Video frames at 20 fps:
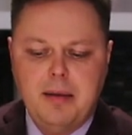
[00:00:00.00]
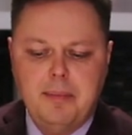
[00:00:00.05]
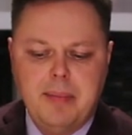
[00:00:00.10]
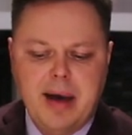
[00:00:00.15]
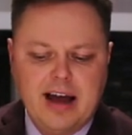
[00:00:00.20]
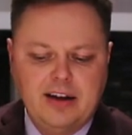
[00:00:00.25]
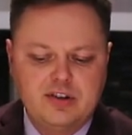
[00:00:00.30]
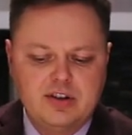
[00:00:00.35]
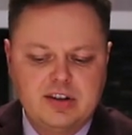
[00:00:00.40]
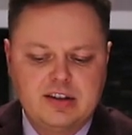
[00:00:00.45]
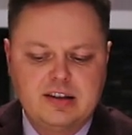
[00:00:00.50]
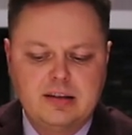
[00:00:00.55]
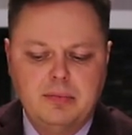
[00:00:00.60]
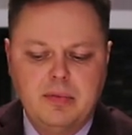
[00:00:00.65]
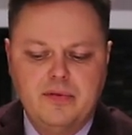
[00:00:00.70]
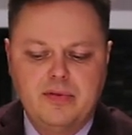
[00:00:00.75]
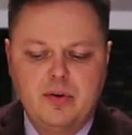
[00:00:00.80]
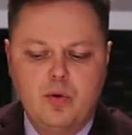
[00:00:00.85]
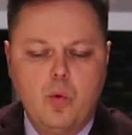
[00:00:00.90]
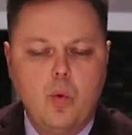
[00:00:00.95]
matches
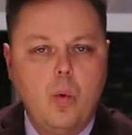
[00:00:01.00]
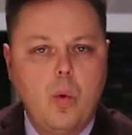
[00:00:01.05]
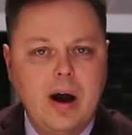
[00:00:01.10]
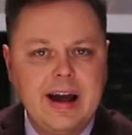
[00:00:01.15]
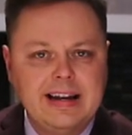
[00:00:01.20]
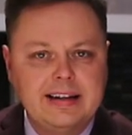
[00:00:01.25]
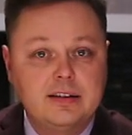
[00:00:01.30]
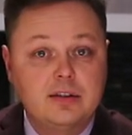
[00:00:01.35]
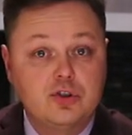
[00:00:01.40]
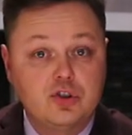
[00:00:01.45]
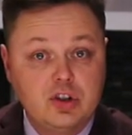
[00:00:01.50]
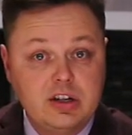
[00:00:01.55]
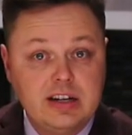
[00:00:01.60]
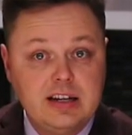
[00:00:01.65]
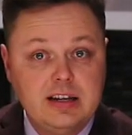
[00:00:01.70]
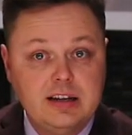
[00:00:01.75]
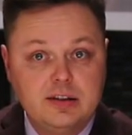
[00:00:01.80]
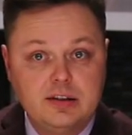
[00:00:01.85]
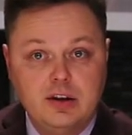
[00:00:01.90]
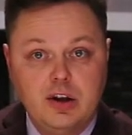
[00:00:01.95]
some of the white
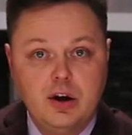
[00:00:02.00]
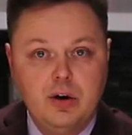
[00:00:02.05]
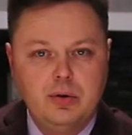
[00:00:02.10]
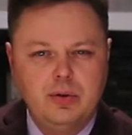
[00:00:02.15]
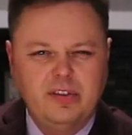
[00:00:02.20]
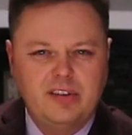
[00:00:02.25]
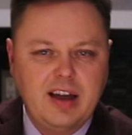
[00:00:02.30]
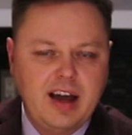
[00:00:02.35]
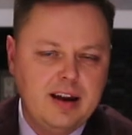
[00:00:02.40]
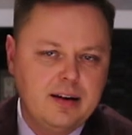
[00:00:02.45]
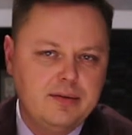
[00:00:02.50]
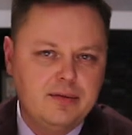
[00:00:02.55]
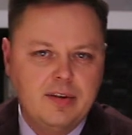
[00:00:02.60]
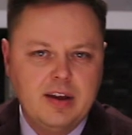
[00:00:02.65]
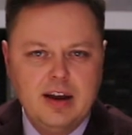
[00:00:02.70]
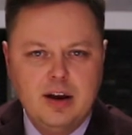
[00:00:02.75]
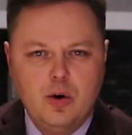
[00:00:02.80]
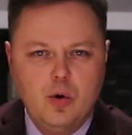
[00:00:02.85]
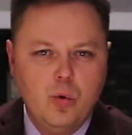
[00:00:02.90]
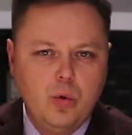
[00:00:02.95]
cheese notes, kind of
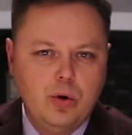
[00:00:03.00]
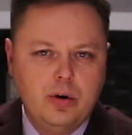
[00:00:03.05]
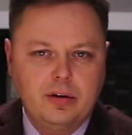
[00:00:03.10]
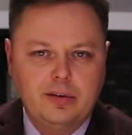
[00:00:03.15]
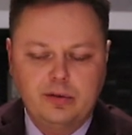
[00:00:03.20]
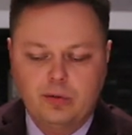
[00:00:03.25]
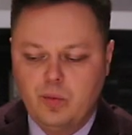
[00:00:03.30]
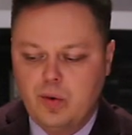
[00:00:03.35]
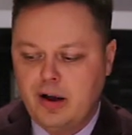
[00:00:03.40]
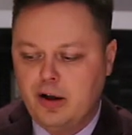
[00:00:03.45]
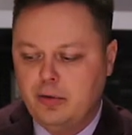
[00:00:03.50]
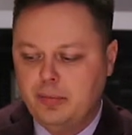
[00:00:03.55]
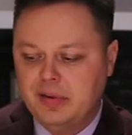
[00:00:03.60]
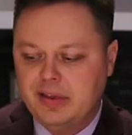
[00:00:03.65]
works well.